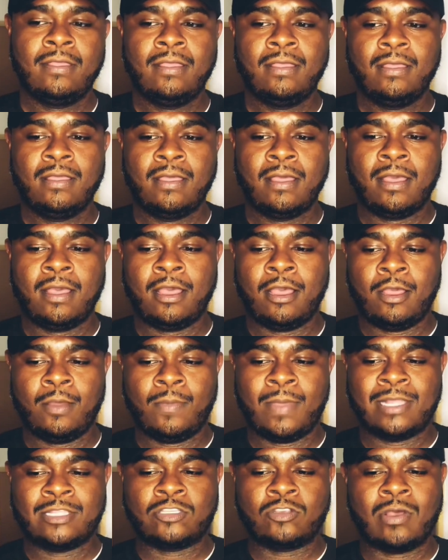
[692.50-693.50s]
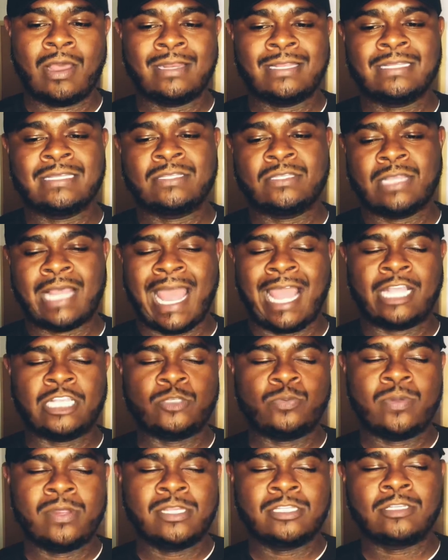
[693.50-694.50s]
And so I
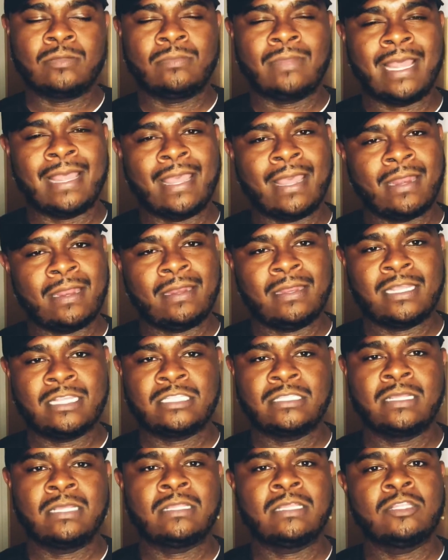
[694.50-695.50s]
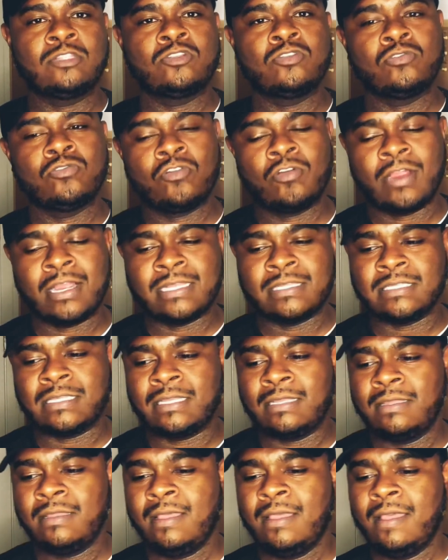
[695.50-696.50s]
experienced some lightheadedness, nothing too crazy.
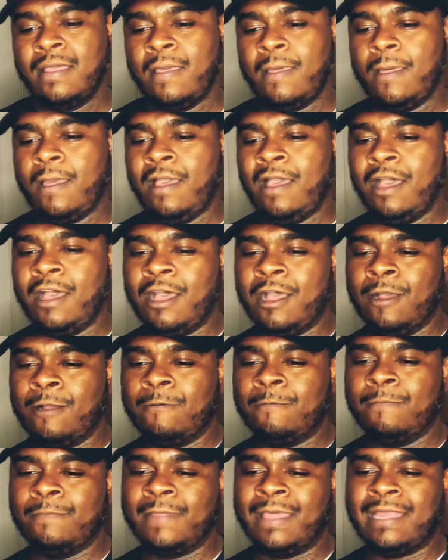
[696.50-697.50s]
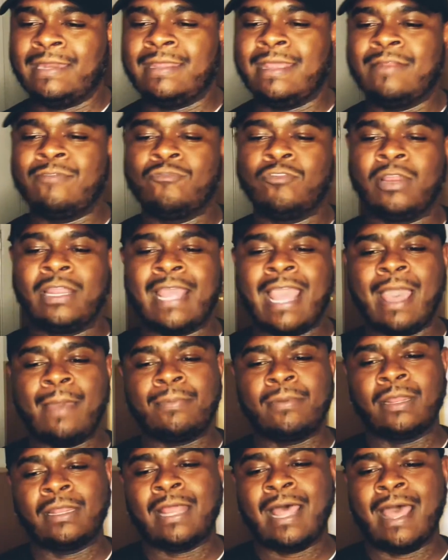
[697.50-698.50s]
It didn't really happen
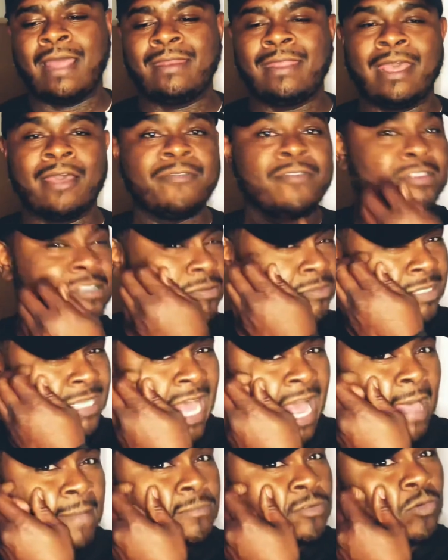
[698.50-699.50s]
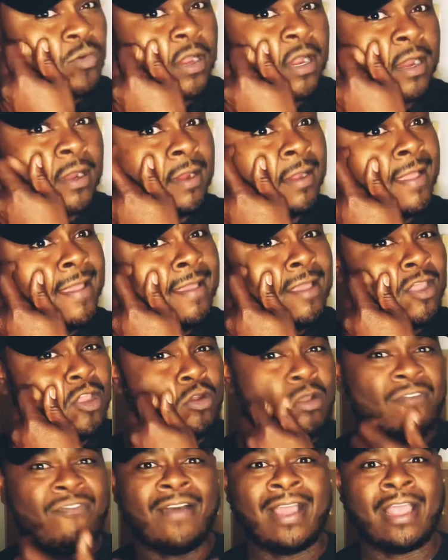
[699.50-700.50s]
a lot. Now, there's some times where, you know,
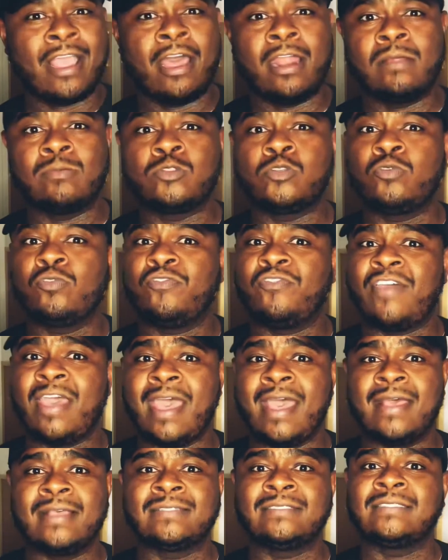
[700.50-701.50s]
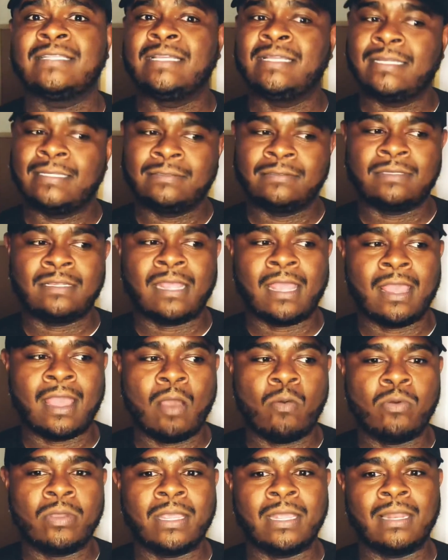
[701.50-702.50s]
if I got up too fast, then yeah, I
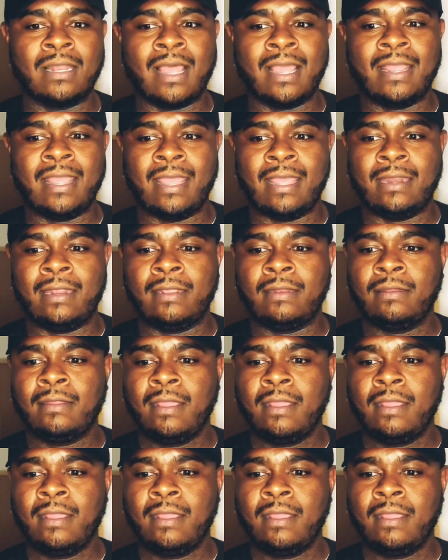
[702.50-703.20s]
would get lightheaded.